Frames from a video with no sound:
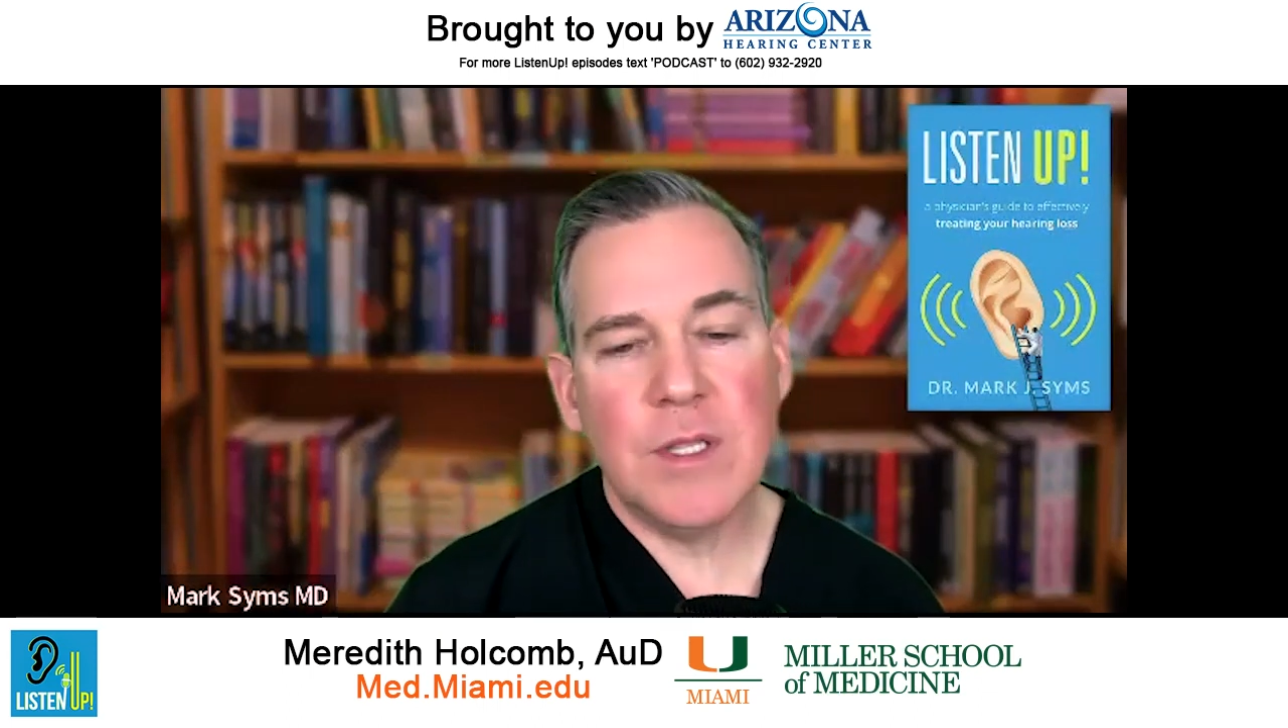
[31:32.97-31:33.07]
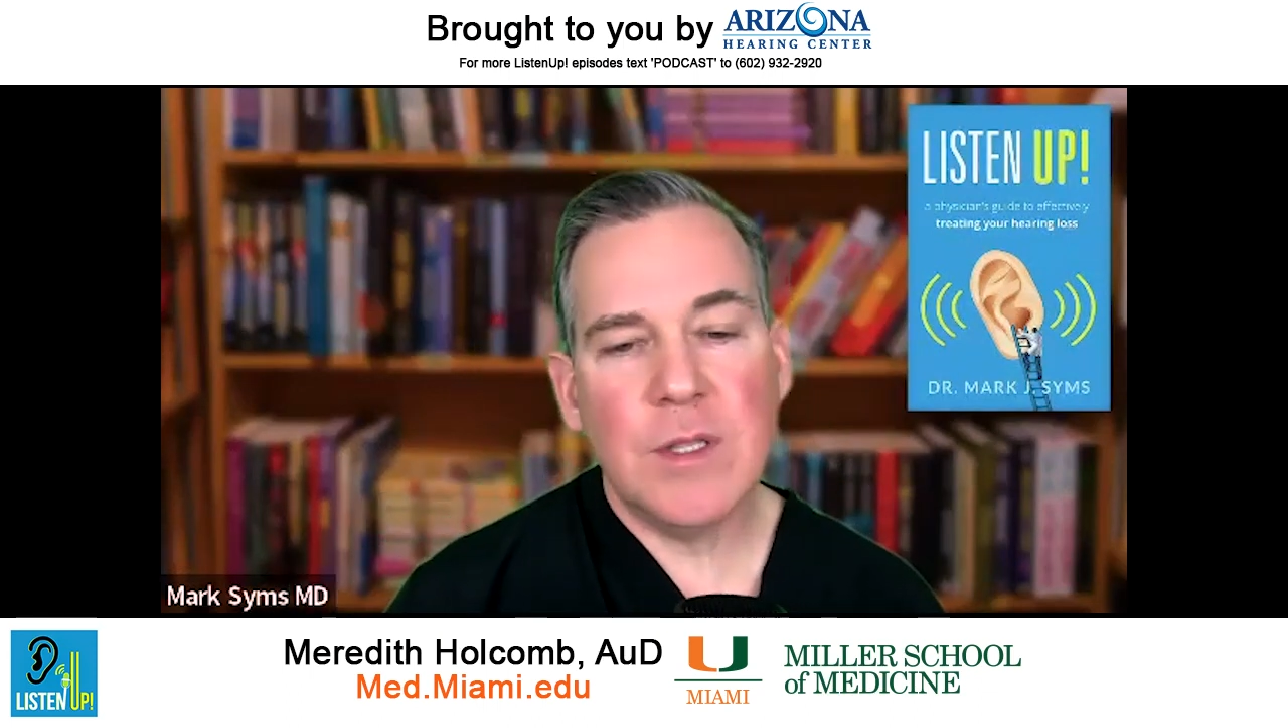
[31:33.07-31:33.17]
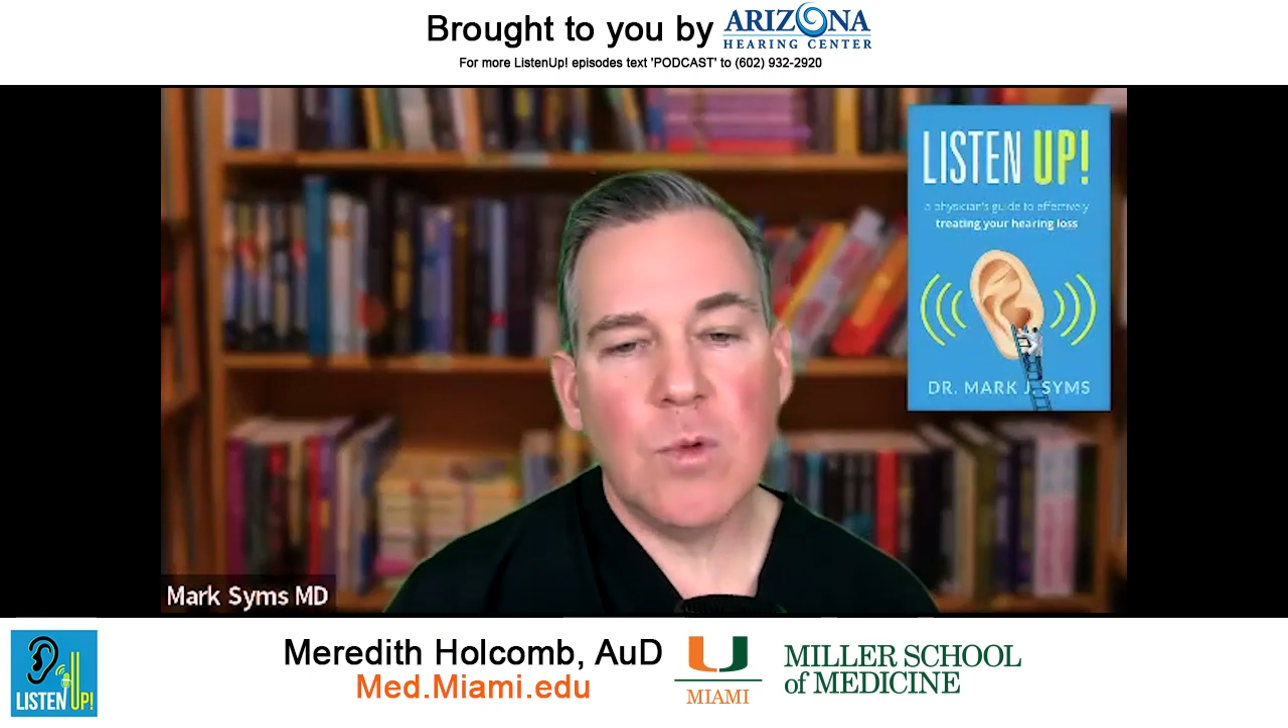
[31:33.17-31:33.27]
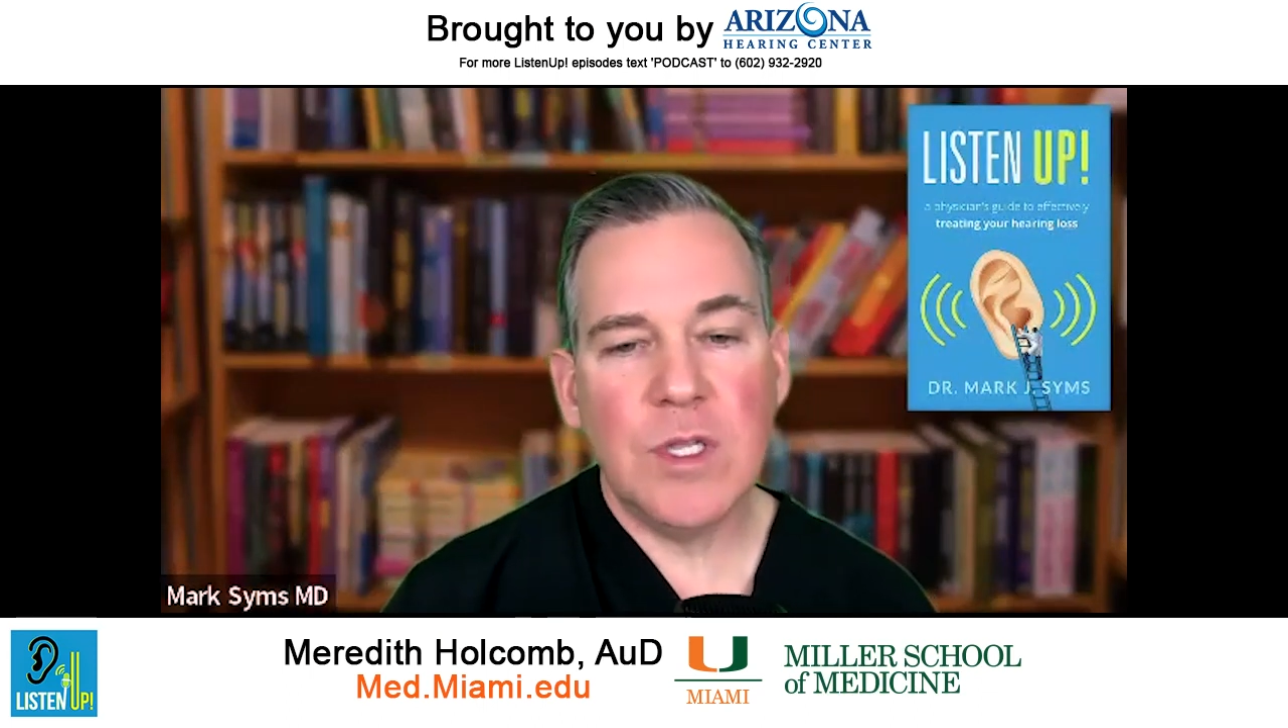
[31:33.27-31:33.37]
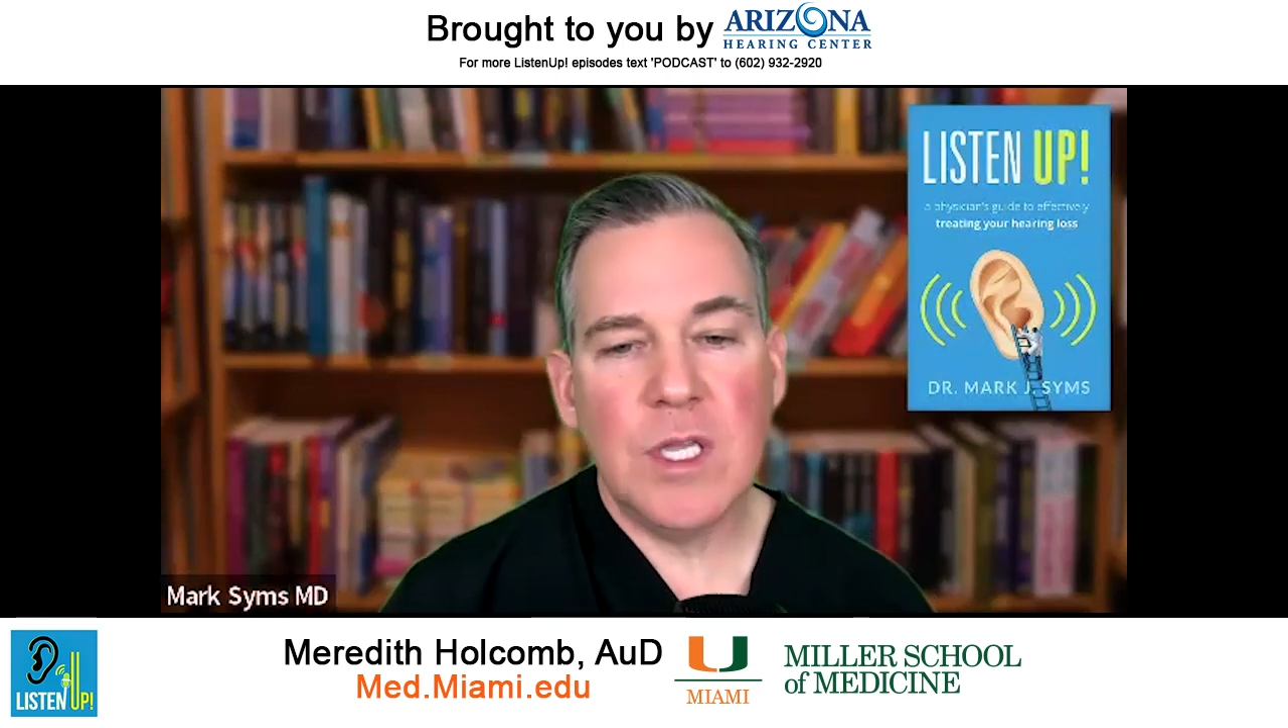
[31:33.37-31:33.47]
and
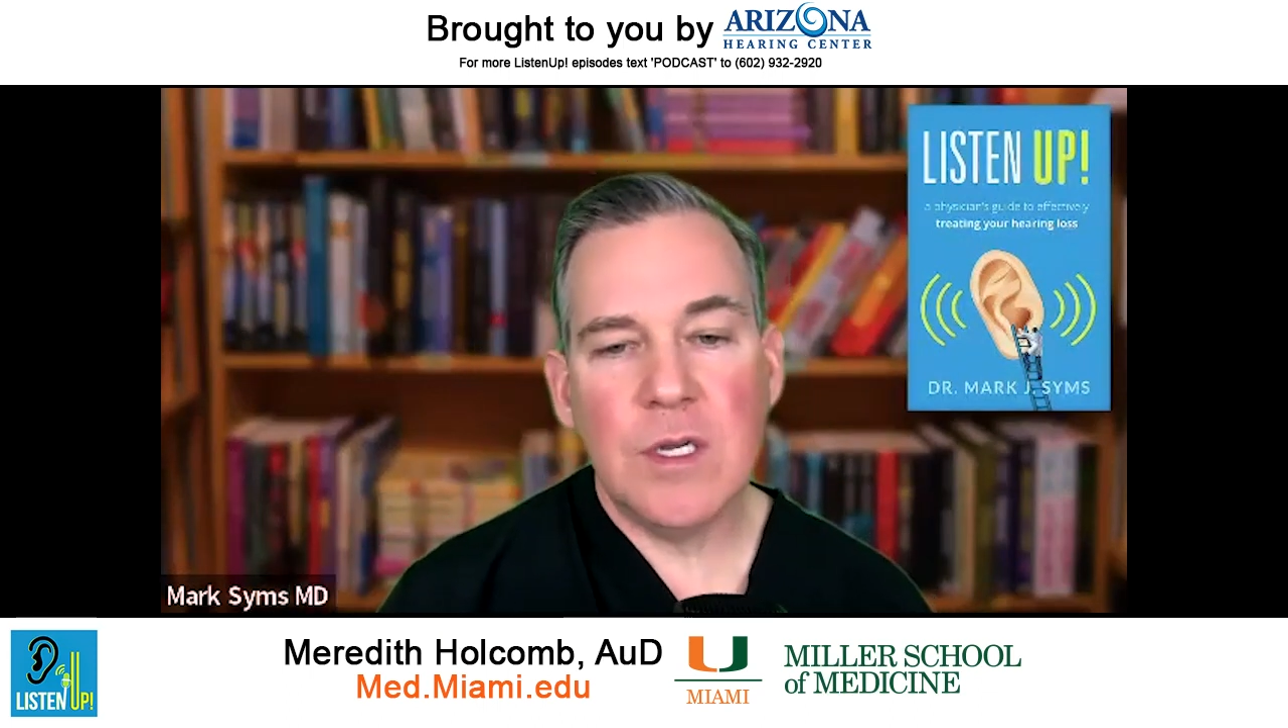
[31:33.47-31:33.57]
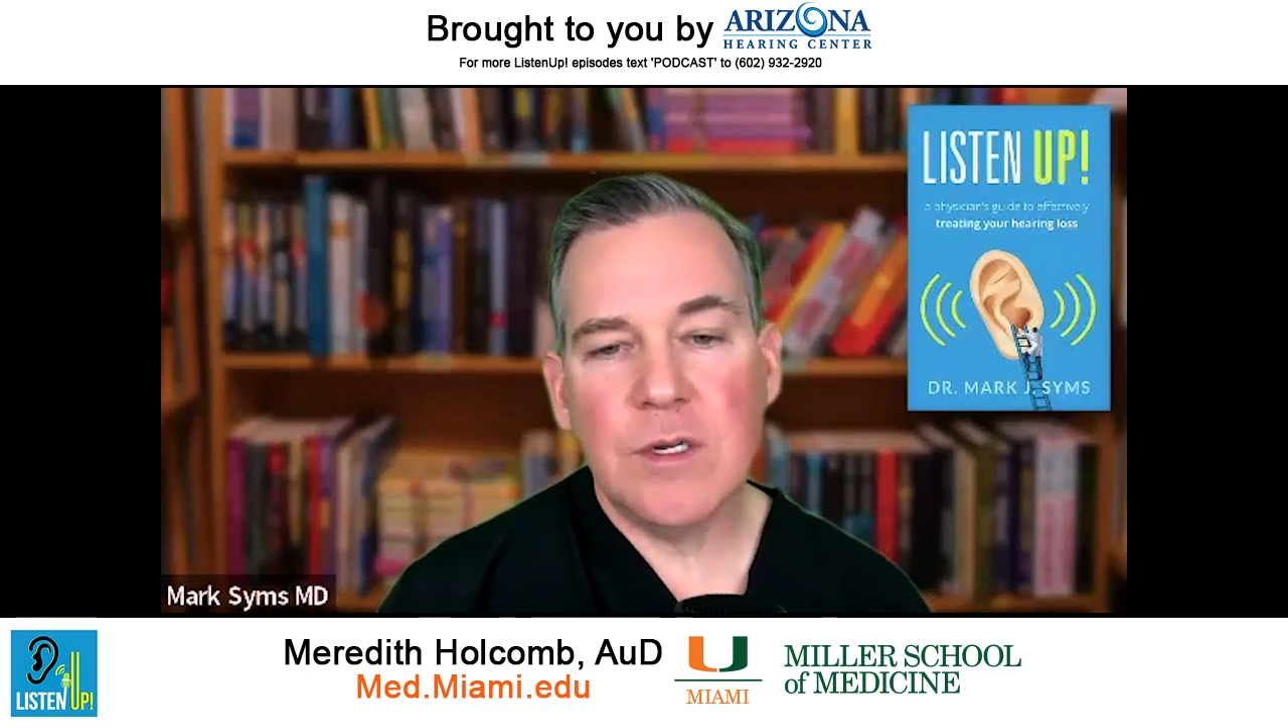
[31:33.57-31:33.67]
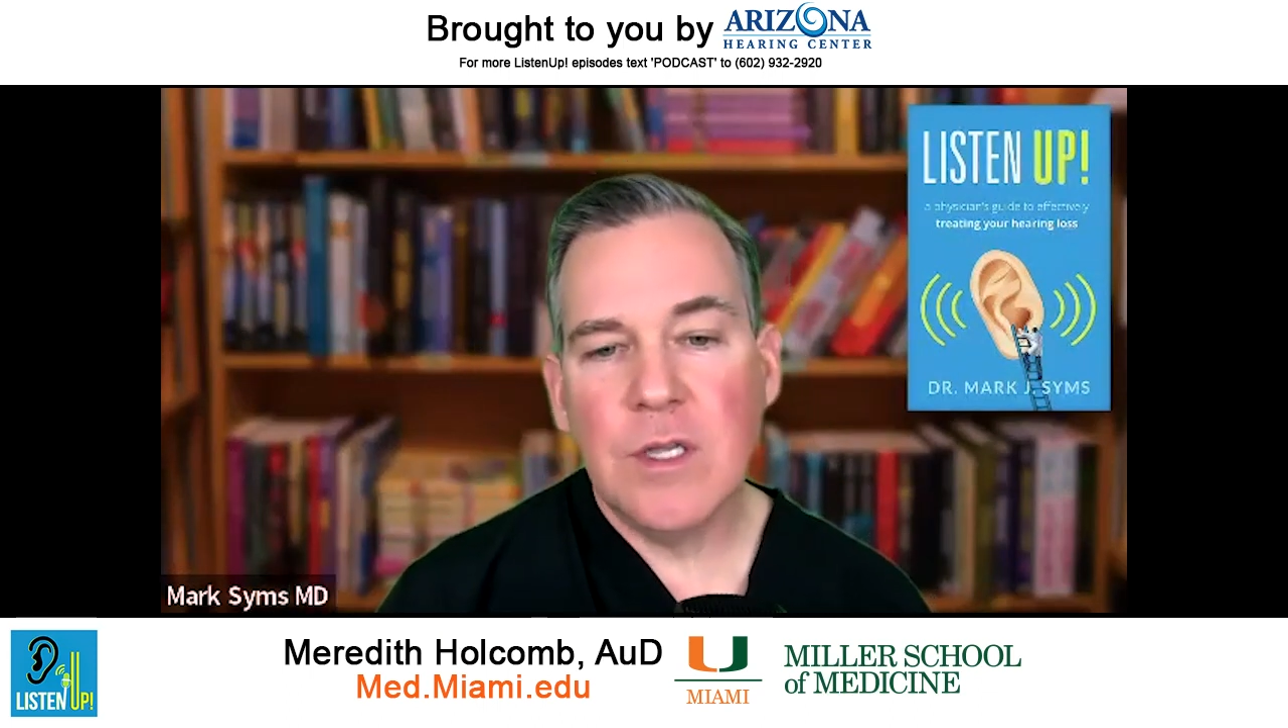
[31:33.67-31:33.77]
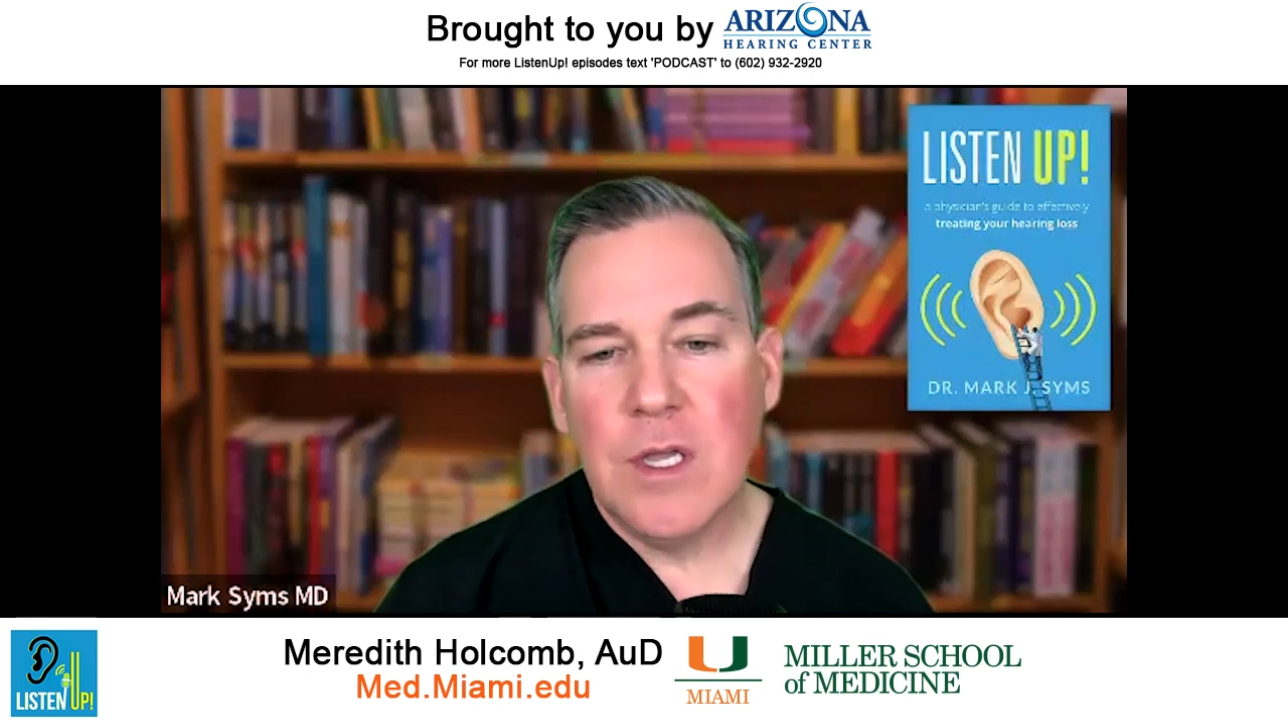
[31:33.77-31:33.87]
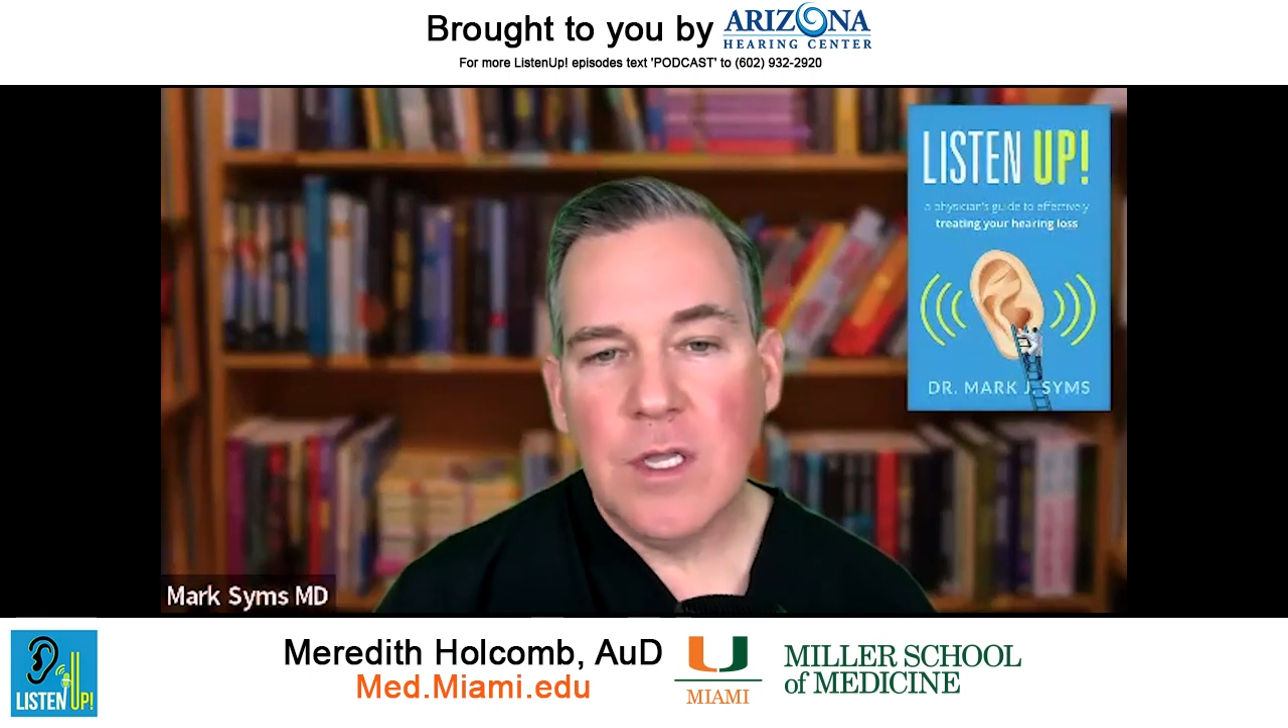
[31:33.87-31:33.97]
the one year,